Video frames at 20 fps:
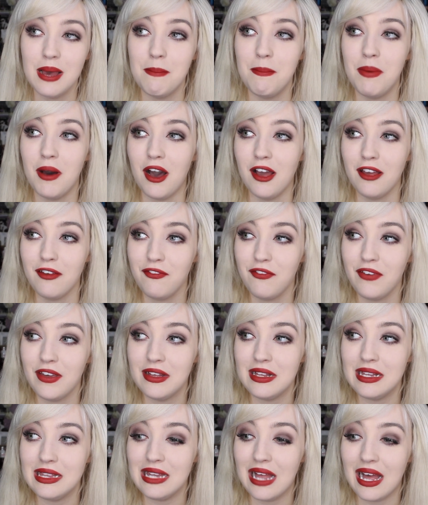but I
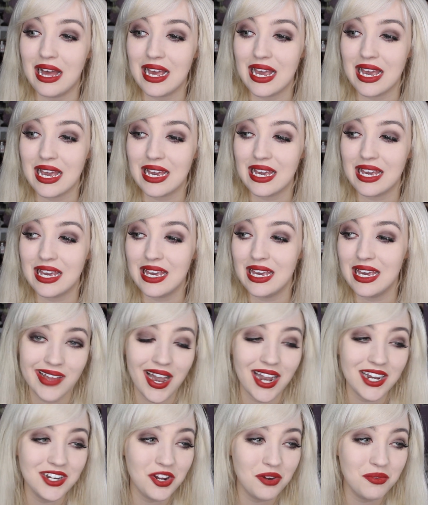feel like
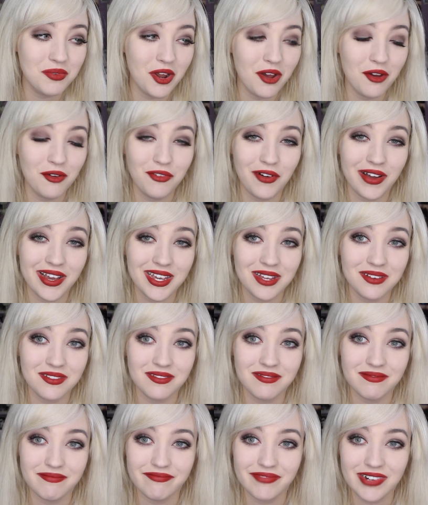I don't know if I
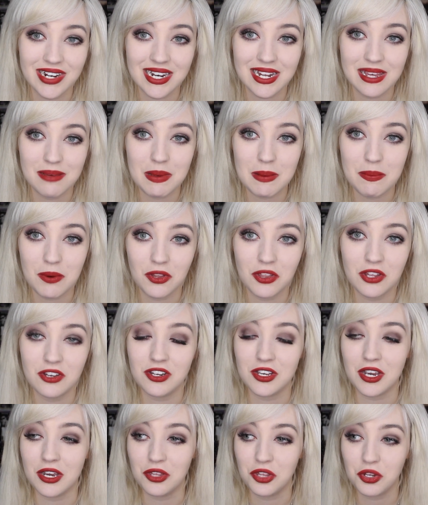can really be bothered
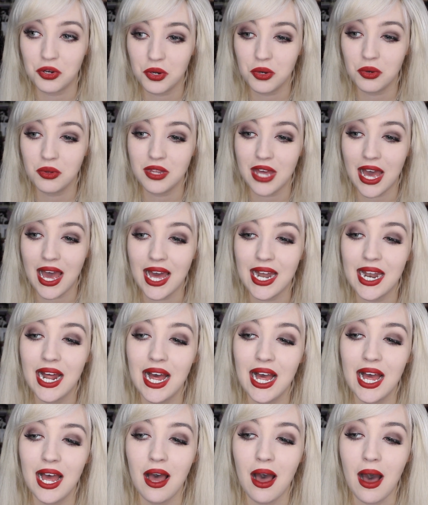to go through all that.
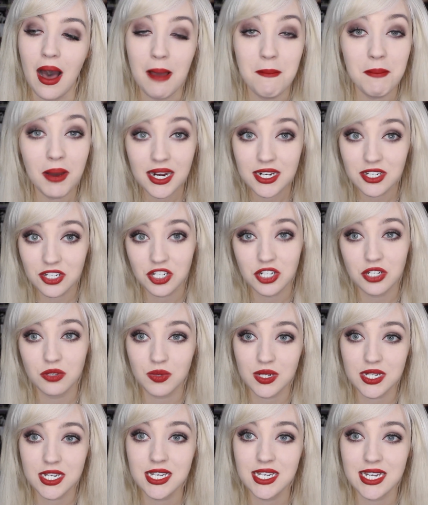I might do
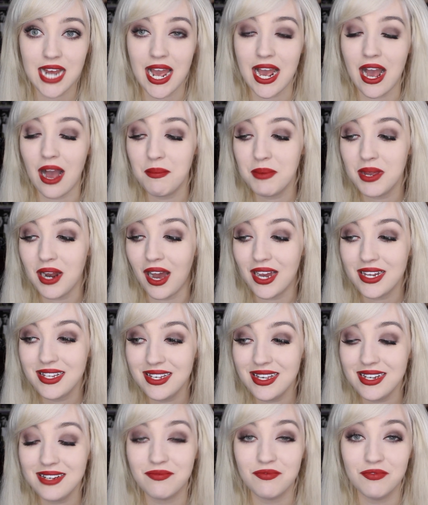one day. I mean, I
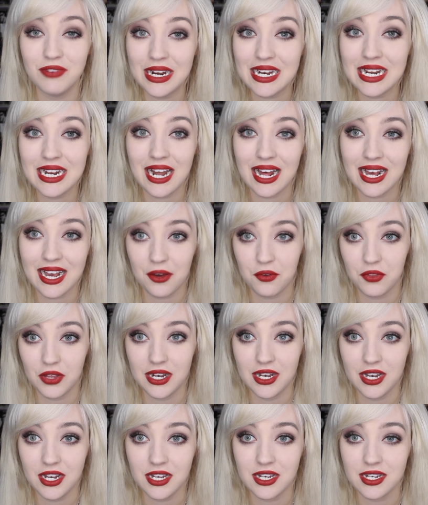did really like how
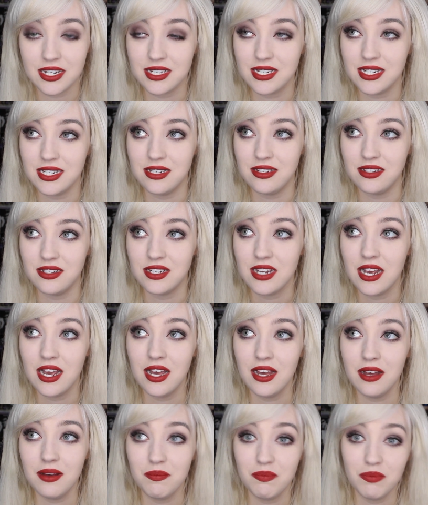they looked, and
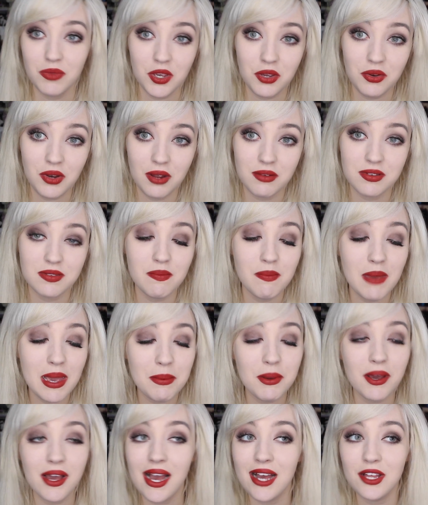who knows,
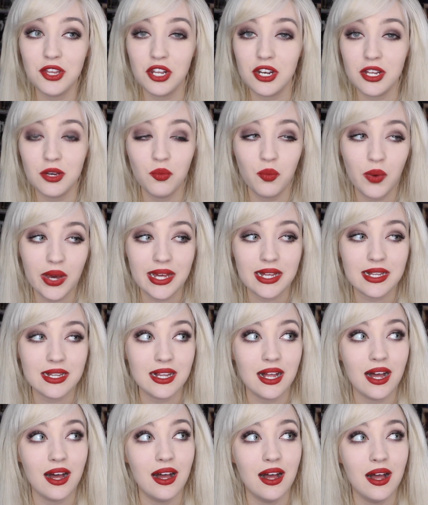maybe I actually
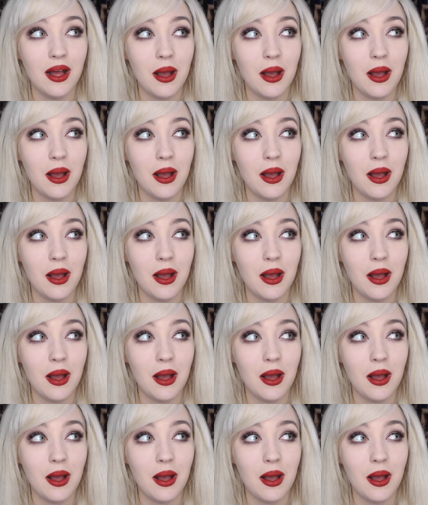will.